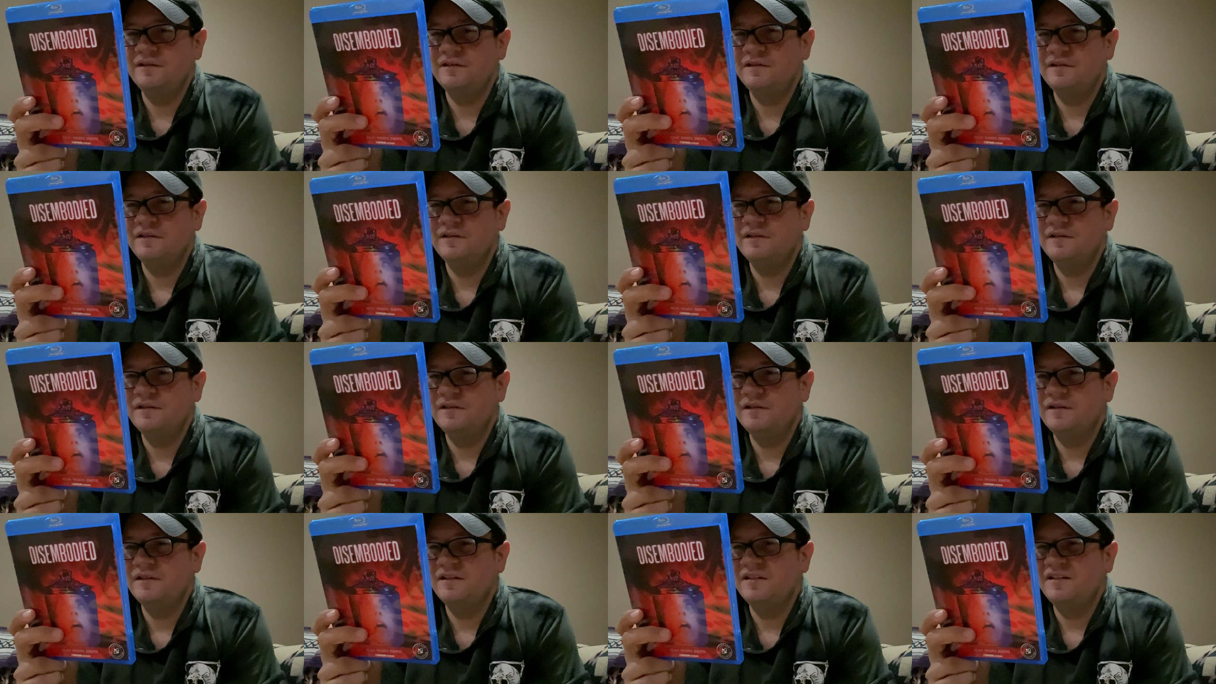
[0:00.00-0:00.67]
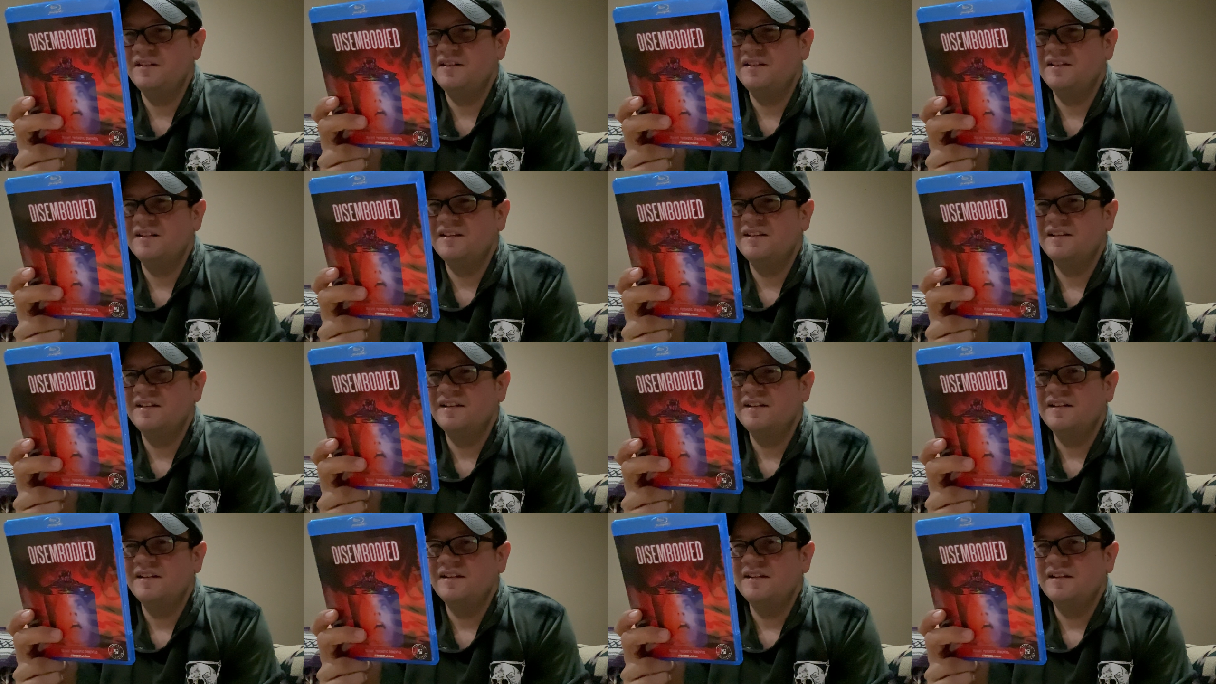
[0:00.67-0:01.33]

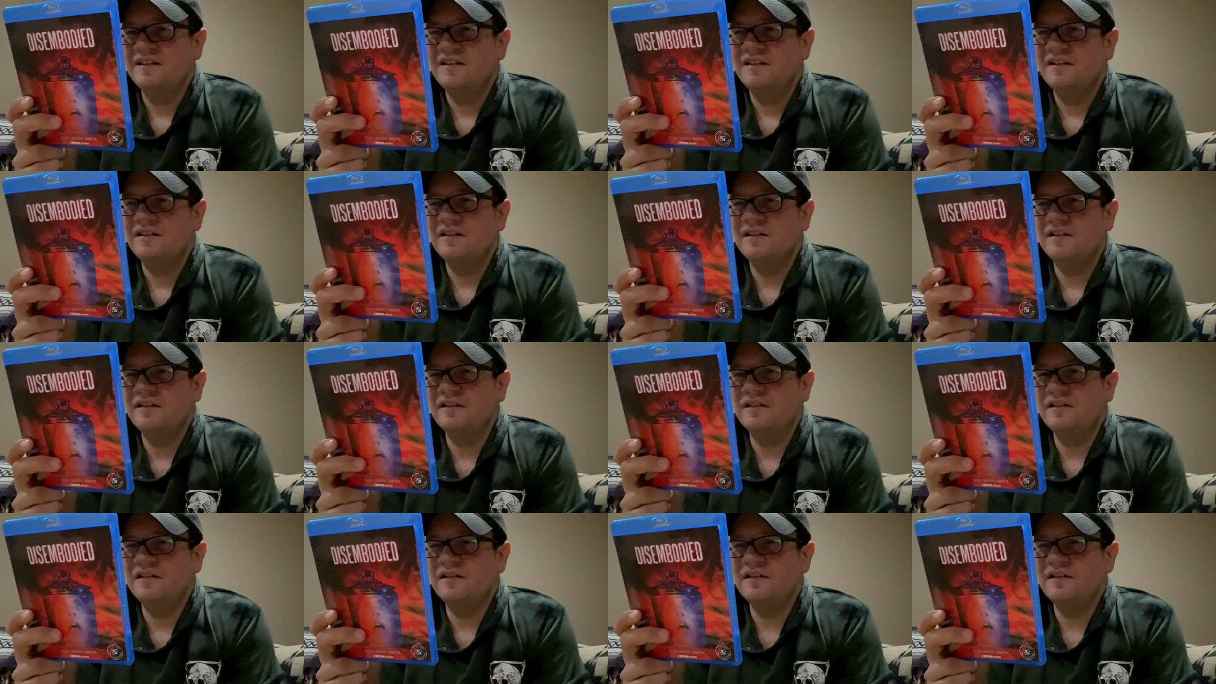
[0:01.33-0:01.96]
(silence)